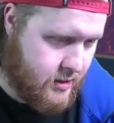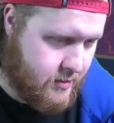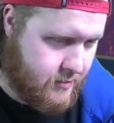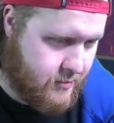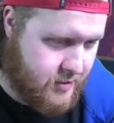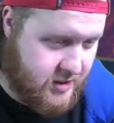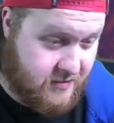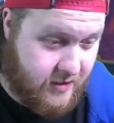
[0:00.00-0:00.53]

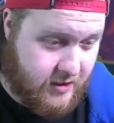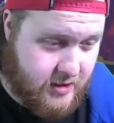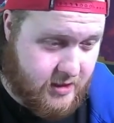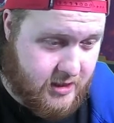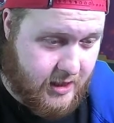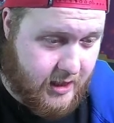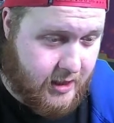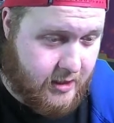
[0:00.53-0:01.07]
But he's very
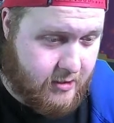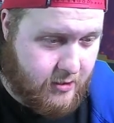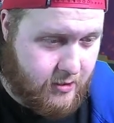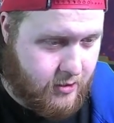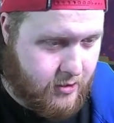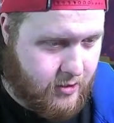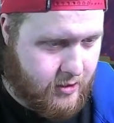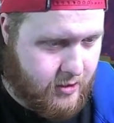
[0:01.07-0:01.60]
sad, oh
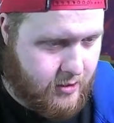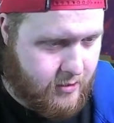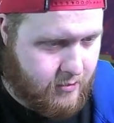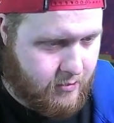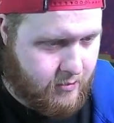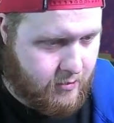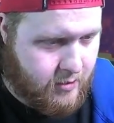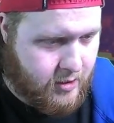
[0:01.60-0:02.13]
look.
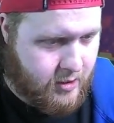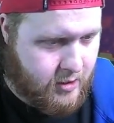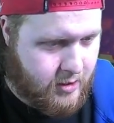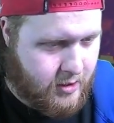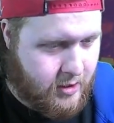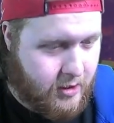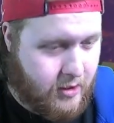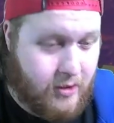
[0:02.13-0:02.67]

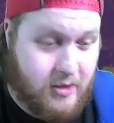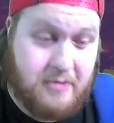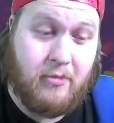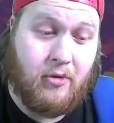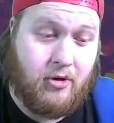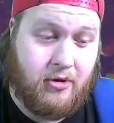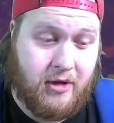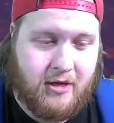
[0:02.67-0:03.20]
Oh, he's
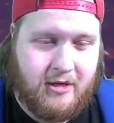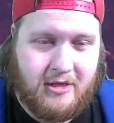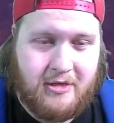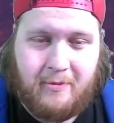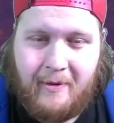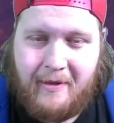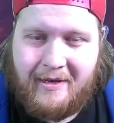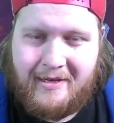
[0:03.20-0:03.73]
mourning because
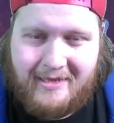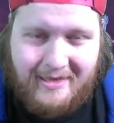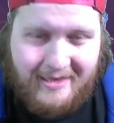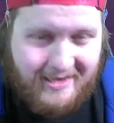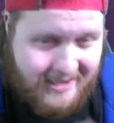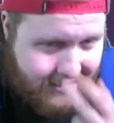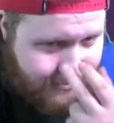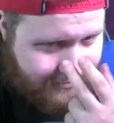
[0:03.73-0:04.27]
he's witnessing the
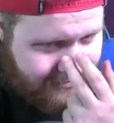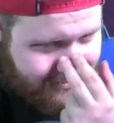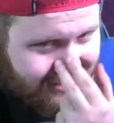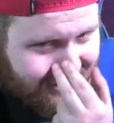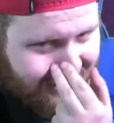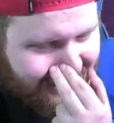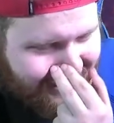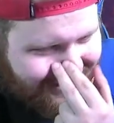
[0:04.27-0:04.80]
death of
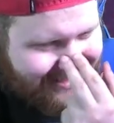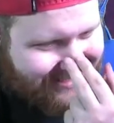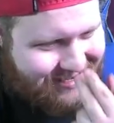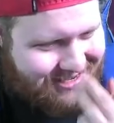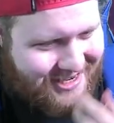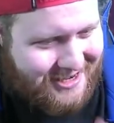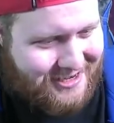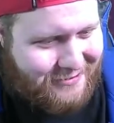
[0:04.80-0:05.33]
his
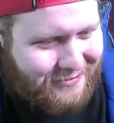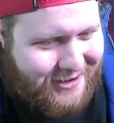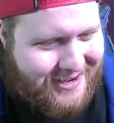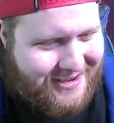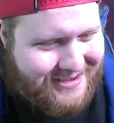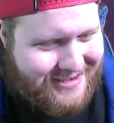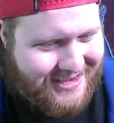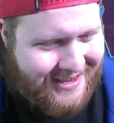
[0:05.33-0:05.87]
six
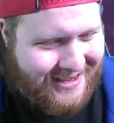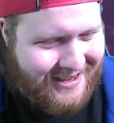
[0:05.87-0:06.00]
friends.